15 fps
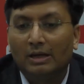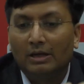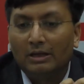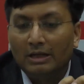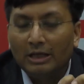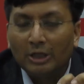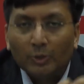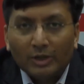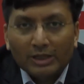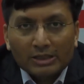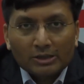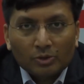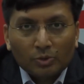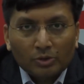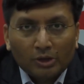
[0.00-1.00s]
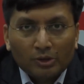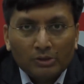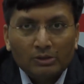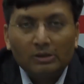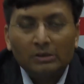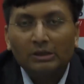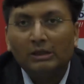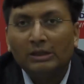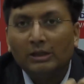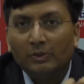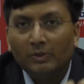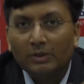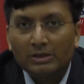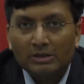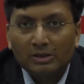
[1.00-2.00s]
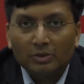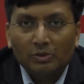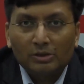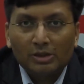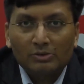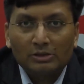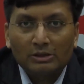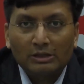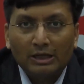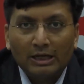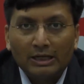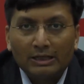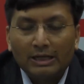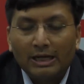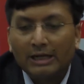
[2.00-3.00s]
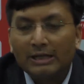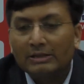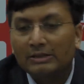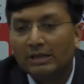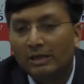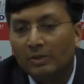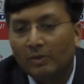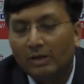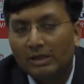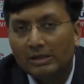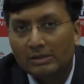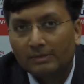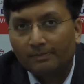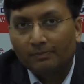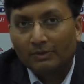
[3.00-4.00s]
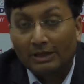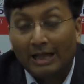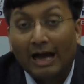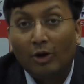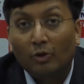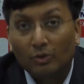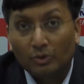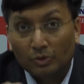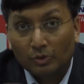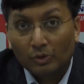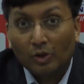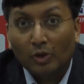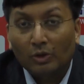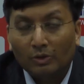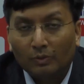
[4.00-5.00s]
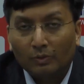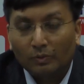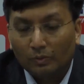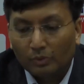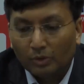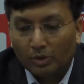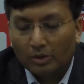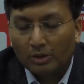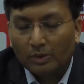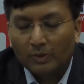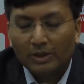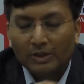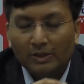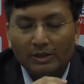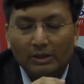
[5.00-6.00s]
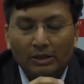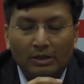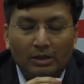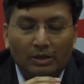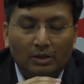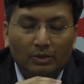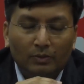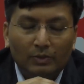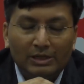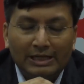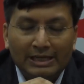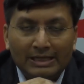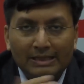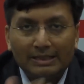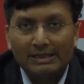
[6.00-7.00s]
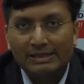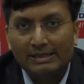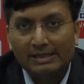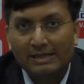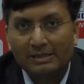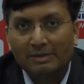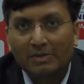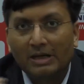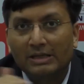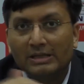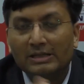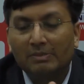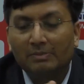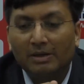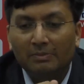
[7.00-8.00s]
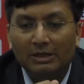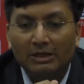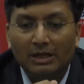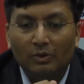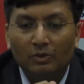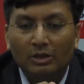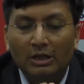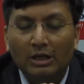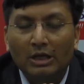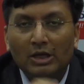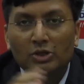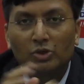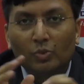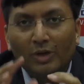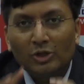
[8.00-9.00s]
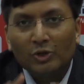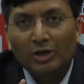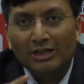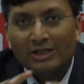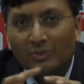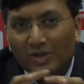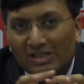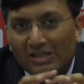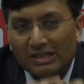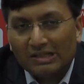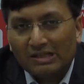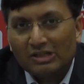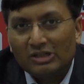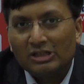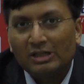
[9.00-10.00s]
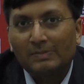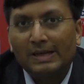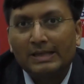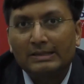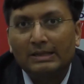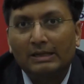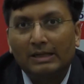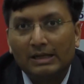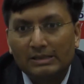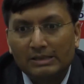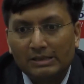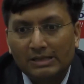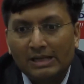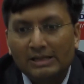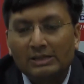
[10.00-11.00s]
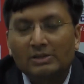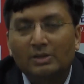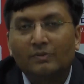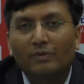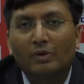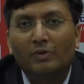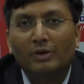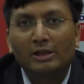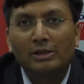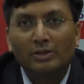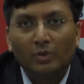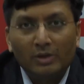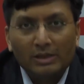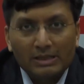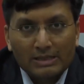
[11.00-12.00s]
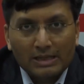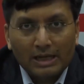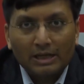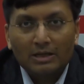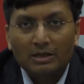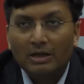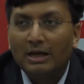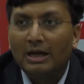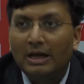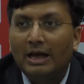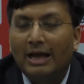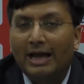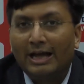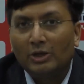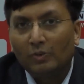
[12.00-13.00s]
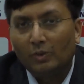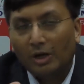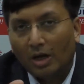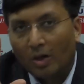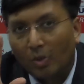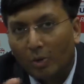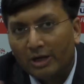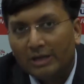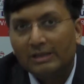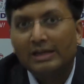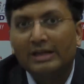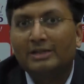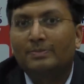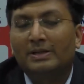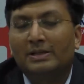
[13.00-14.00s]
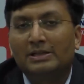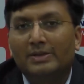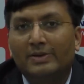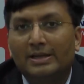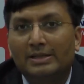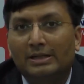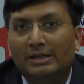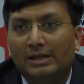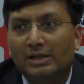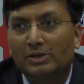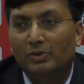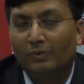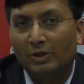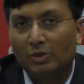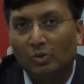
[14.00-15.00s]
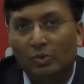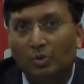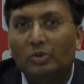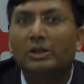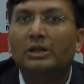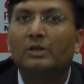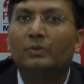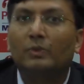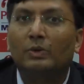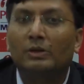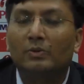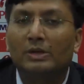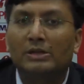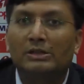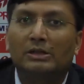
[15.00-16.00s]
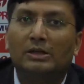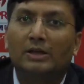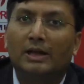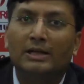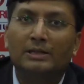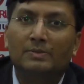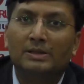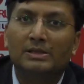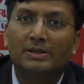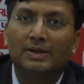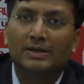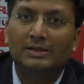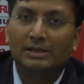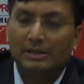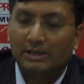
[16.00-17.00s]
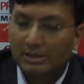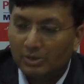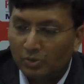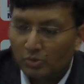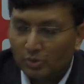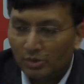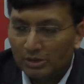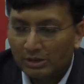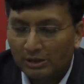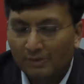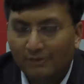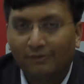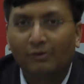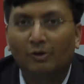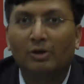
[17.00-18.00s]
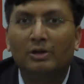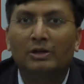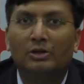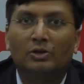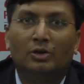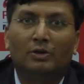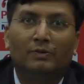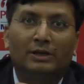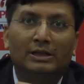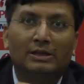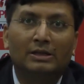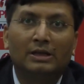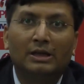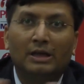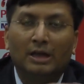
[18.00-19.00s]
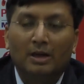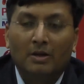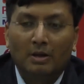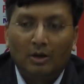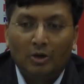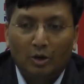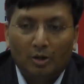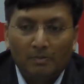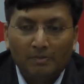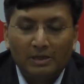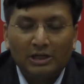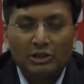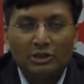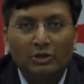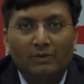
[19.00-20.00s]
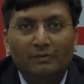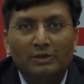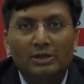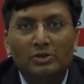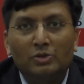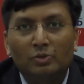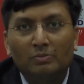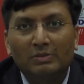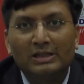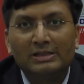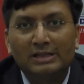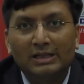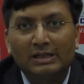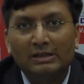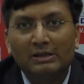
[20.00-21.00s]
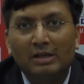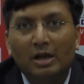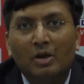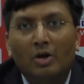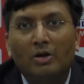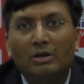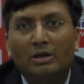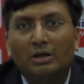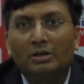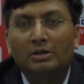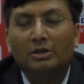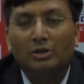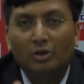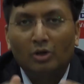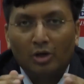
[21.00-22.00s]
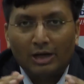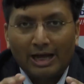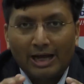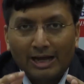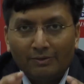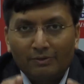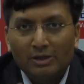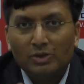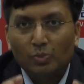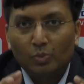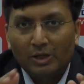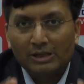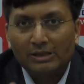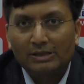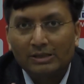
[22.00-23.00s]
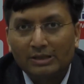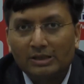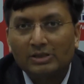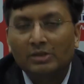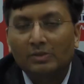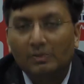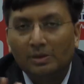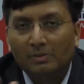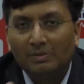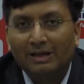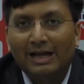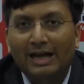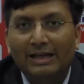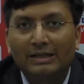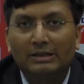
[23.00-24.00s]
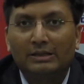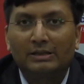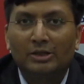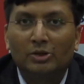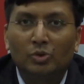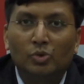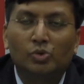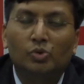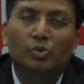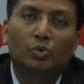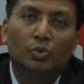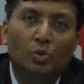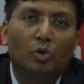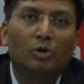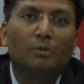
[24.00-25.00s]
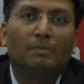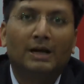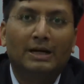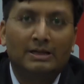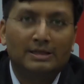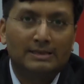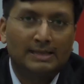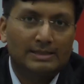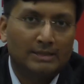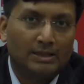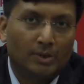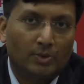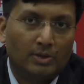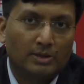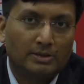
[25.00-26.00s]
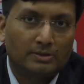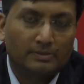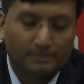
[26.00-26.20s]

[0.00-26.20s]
Equities in 2013, equities in 2008, 9, say equities now, your equity will increase as the markets keep coming down. So when you are invested in a cheap asset class, the chances of your wealth growing is higher, and you will avoid the expensive asset class. So when you don't invest in an expensive asset class, you don't see the fall in your wealth. Combination of these two means that in the long run, your average wealth creation will be higher than those who don't practice asset allocation.